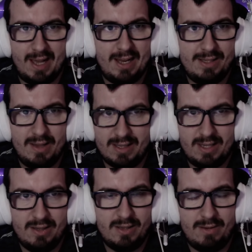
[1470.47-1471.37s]
I
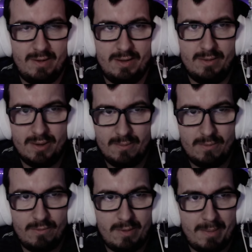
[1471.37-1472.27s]
didn't even
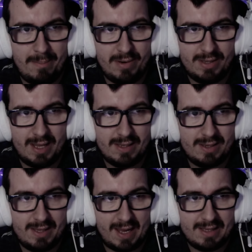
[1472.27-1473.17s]
remember that
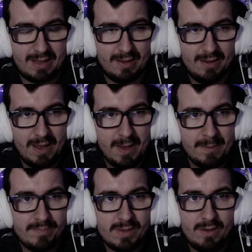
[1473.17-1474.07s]
title,
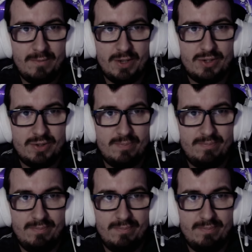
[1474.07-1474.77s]
which